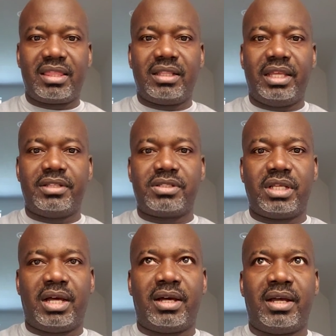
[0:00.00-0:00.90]
is
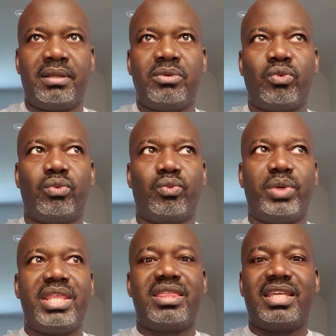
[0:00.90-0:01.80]

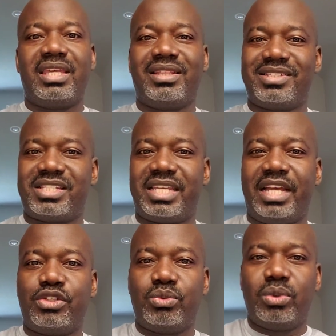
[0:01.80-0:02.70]
rethinking the
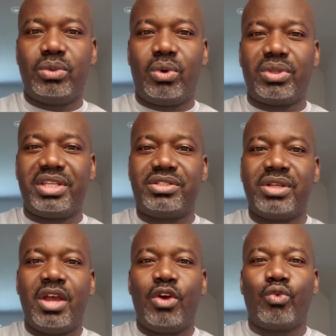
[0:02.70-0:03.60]
schedule, or this
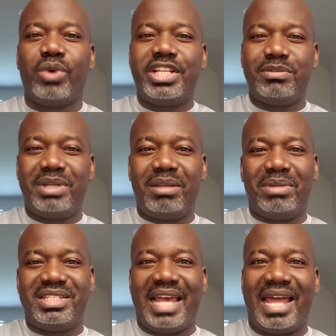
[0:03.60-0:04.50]
regimented
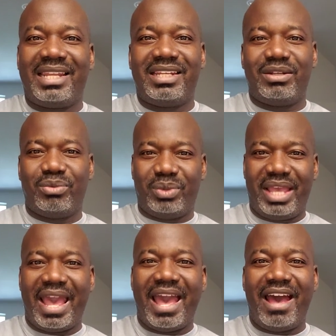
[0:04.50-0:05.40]
mentality
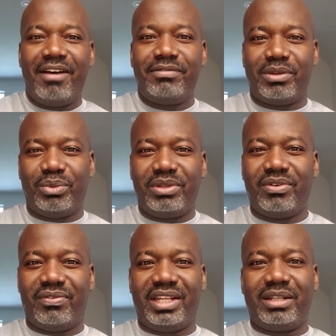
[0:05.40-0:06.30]
that we
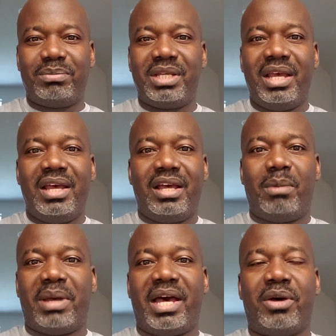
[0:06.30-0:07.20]
developed
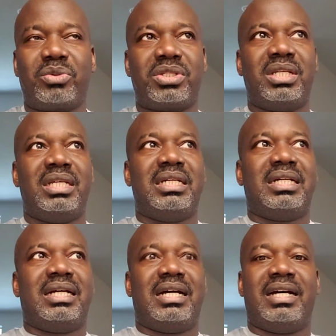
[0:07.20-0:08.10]
about,
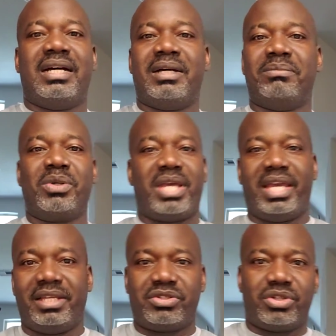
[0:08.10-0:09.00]

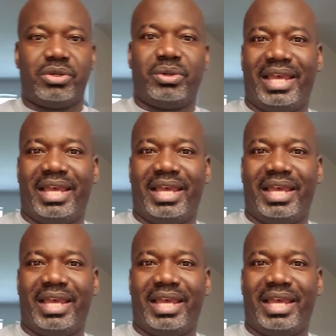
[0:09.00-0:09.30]
okay, so